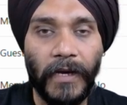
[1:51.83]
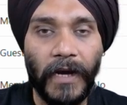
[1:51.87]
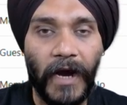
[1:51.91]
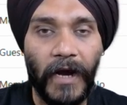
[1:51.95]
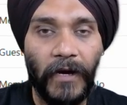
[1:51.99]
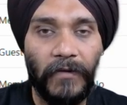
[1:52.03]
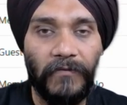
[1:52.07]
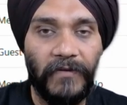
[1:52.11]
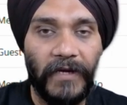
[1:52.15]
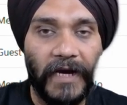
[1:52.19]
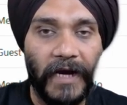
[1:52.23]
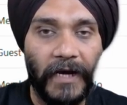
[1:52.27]

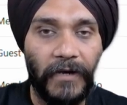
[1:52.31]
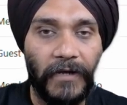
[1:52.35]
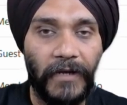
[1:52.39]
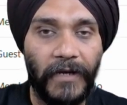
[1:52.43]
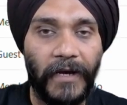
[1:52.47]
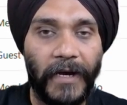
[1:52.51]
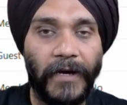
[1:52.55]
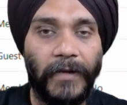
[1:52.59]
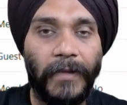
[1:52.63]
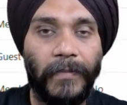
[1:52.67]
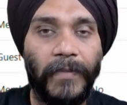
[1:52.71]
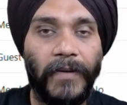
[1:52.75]
I've created
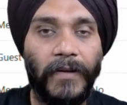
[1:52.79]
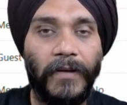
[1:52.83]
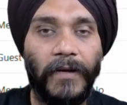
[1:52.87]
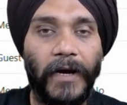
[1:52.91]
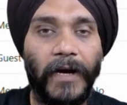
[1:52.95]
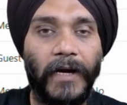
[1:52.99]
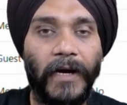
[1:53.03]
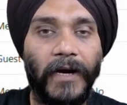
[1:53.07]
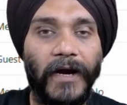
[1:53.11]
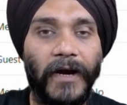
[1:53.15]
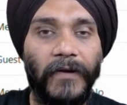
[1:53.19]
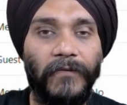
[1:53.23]
admin
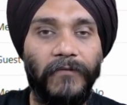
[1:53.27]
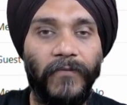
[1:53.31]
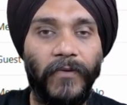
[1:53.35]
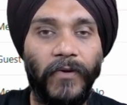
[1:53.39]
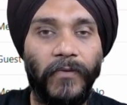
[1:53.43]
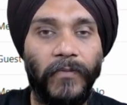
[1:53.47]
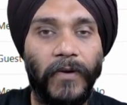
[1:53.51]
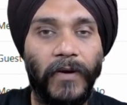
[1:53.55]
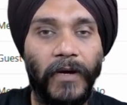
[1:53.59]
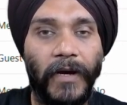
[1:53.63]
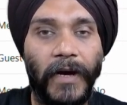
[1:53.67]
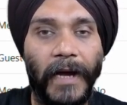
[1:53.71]
at
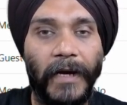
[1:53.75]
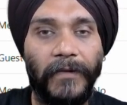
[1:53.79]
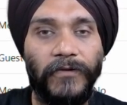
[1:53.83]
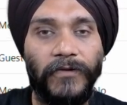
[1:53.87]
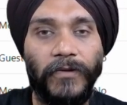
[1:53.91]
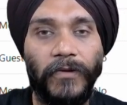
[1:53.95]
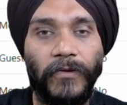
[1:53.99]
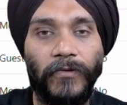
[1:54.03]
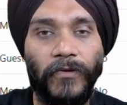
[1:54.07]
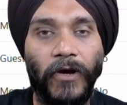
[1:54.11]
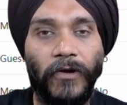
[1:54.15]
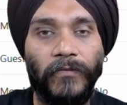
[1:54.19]

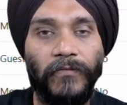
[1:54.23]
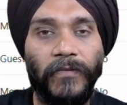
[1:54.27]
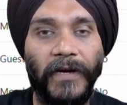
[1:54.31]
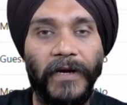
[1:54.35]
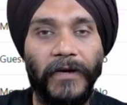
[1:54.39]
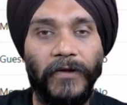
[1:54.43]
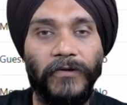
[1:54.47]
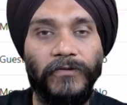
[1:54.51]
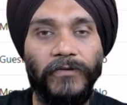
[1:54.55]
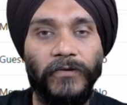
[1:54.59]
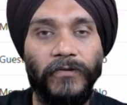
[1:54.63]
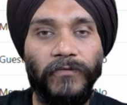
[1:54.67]

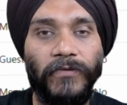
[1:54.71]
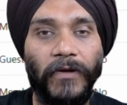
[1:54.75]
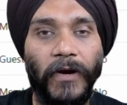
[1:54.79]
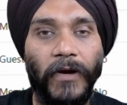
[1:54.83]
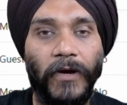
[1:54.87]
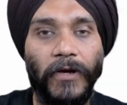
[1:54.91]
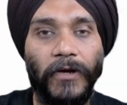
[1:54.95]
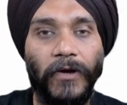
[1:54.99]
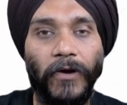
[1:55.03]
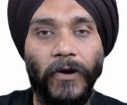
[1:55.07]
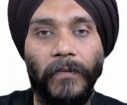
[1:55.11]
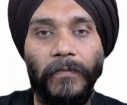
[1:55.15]

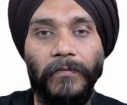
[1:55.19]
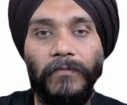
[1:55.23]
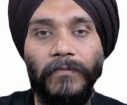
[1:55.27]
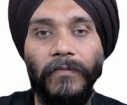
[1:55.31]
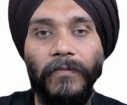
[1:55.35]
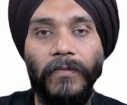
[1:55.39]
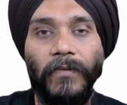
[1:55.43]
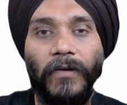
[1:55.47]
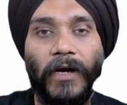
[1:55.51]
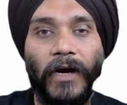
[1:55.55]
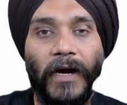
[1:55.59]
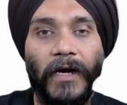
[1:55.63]
f11labs.onmicrosoft.com
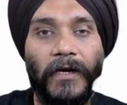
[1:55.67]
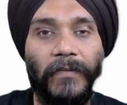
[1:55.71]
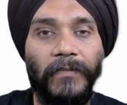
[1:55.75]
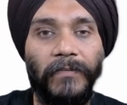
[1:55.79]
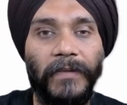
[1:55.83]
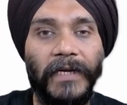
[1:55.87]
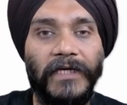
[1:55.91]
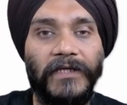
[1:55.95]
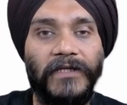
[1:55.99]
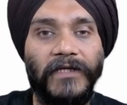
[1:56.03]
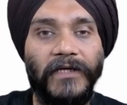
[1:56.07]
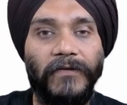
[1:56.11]
and
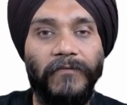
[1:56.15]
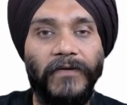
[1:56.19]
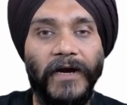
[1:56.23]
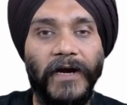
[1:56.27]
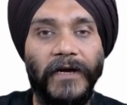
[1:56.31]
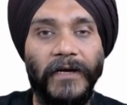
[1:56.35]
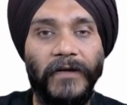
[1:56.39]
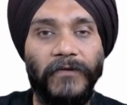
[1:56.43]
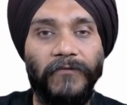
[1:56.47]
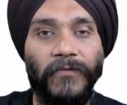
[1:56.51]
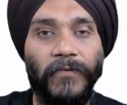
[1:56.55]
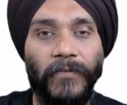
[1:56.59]
beastaway
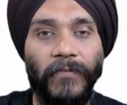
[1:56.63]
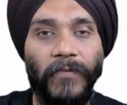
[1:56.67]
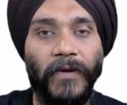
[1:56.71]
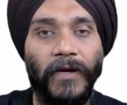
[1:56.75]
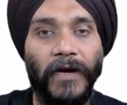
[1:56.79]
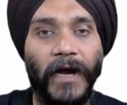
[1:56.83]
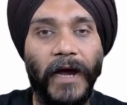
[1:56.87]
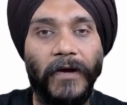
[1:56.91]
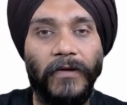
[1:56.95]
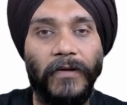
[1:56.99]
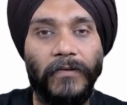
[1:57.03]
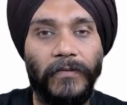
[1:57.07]
at
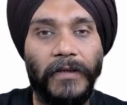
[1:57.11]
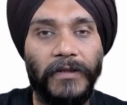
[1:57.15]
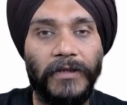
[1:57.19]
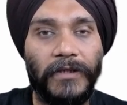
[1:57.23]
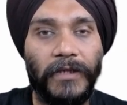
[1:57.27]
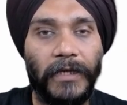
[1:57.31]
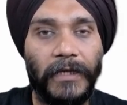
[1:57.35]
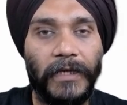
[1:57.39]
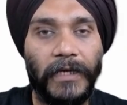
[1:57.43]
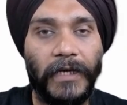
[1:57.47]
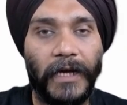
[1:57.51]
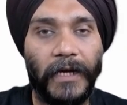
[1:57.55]

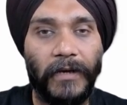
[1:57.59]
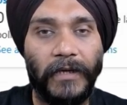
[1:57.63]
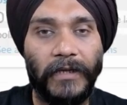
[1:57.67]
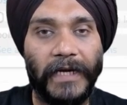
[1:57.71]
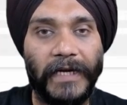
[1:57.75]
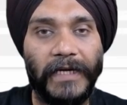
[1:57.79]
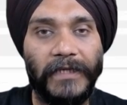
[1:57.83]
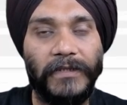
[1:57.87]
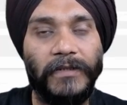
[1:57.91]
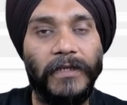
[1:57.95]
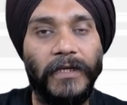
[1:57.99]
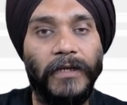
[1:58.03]
f11labs.ca.
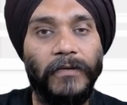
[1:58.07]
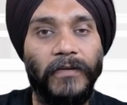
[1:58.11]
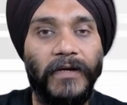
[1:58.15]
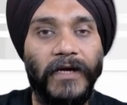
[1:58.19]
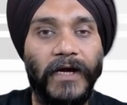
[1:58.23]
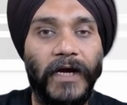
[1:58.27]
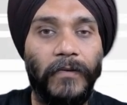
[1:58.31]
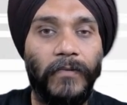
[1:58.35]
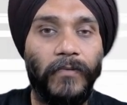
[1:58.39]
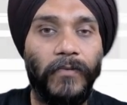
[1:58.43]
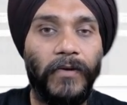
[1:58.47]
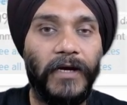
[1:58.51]
Next, we
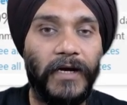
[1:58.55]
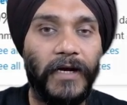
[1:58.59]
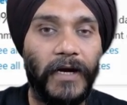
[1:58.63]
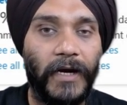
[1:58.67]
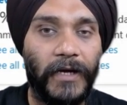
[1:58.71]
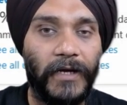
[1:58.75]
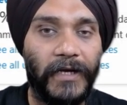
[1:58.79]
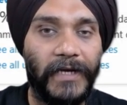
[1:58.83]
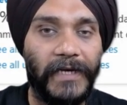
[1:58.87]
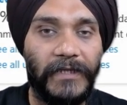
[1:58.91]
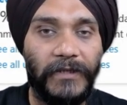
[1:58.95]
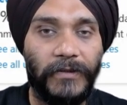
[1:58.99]
need to
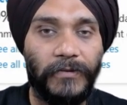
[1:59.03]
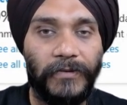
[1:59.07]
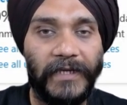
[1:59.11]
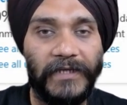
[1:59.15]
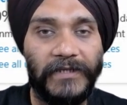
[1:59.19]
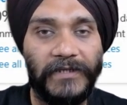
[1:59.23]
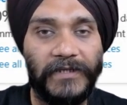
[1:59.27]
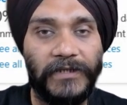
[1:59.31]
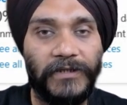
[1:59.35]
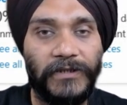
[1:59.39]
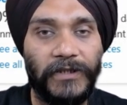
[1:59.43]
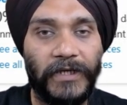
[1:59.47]
create an
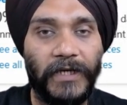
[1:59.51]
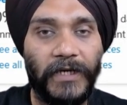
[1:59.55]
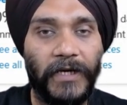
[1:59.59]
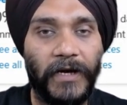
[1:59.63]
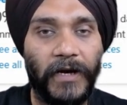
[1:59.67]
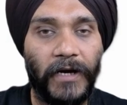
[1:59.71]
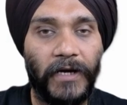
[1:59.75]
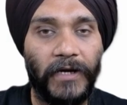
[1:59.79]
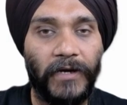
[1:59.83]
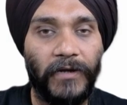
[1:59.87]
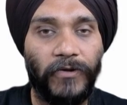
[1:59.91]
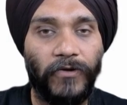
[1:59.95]
explicit
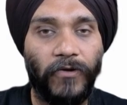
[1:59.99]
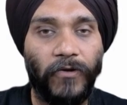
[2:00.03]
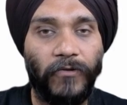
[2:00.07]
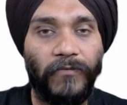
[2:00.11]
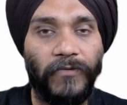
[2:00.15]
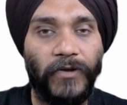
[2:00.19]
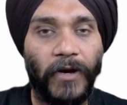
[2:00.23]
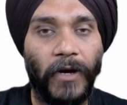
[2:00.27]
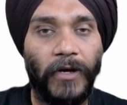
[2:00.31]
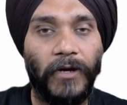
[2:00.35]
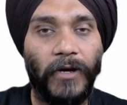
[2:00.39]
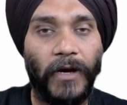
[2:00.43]
security group
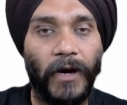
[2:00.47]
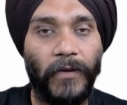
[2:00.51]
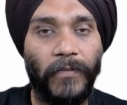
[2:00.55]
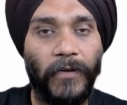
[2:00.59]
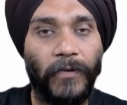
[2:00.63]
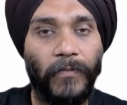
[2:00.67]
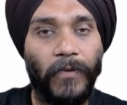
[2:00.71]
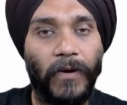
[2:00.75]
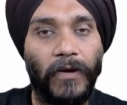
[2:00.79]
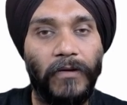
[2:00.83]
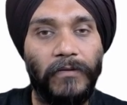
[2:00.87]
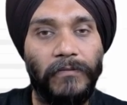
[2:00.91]
for a
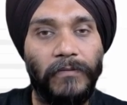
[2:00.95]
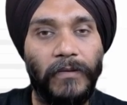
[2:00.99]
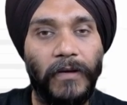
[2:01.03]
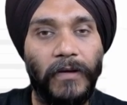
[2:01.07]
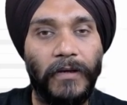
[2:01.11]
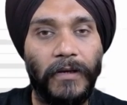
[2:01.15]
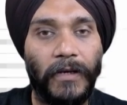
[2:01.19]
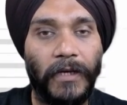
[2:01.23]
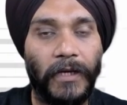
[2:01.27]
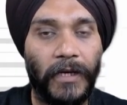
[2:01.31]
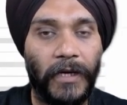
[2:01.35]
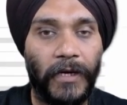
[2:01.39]
normal
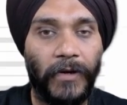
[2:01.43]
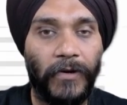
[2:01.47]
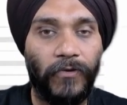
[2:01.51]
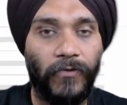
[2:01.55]
workforce.